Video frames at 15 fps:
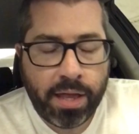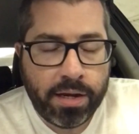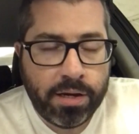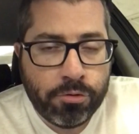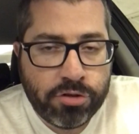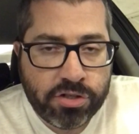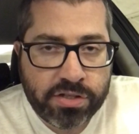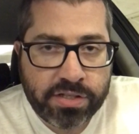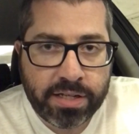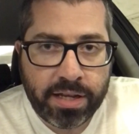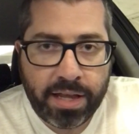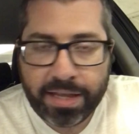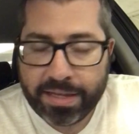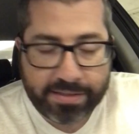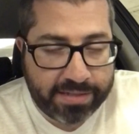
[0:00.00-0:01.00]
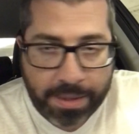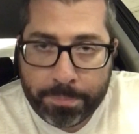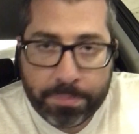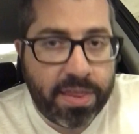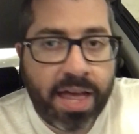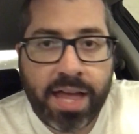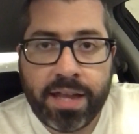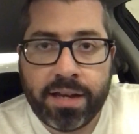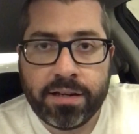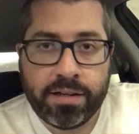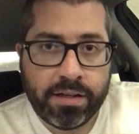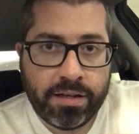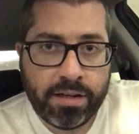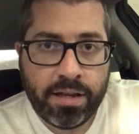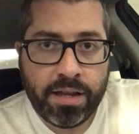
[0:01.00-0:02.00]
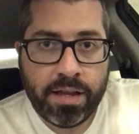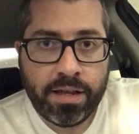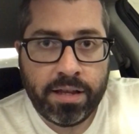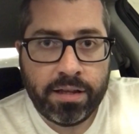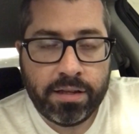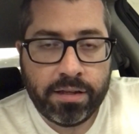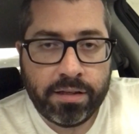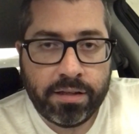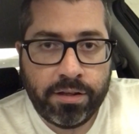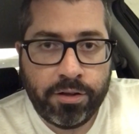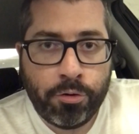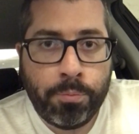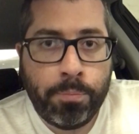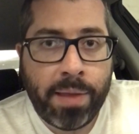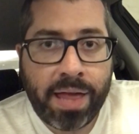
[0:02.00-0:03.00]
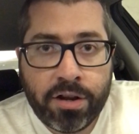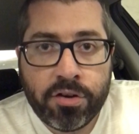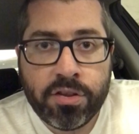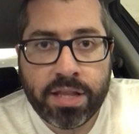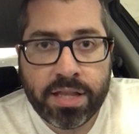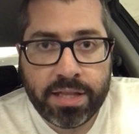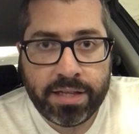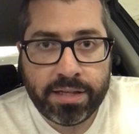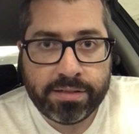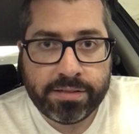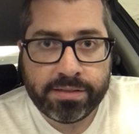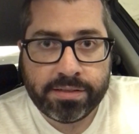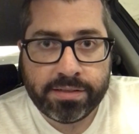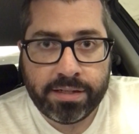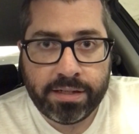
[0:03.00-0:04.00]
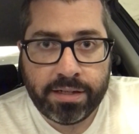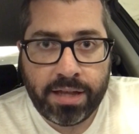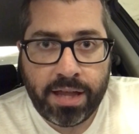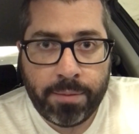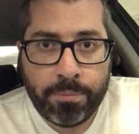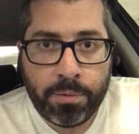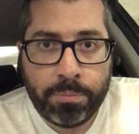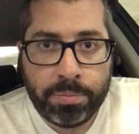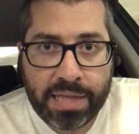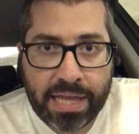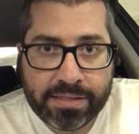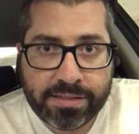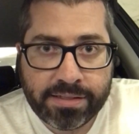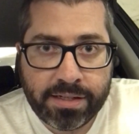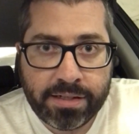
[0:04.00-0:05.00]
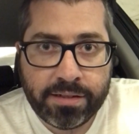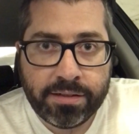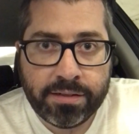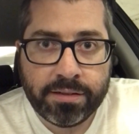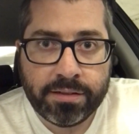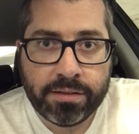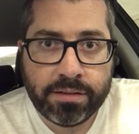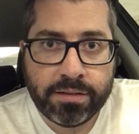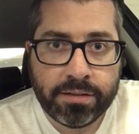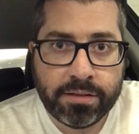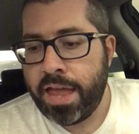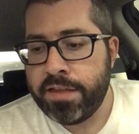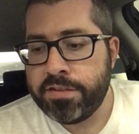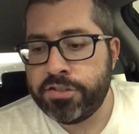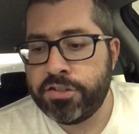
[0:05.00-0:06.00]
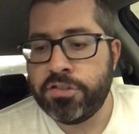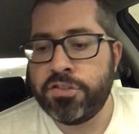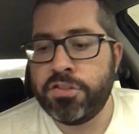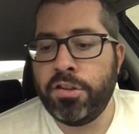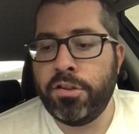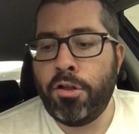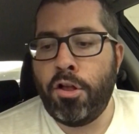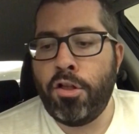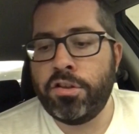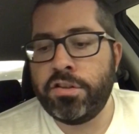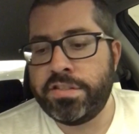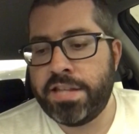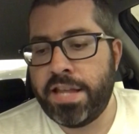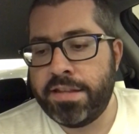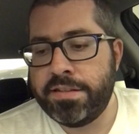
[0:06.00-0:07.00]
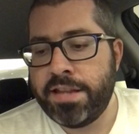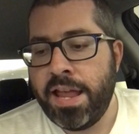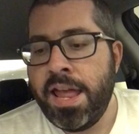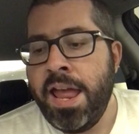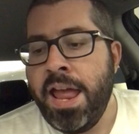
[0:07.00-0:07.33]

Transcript: And you just accept that? You're better than this, I'm a Blessing. S. Salulk says,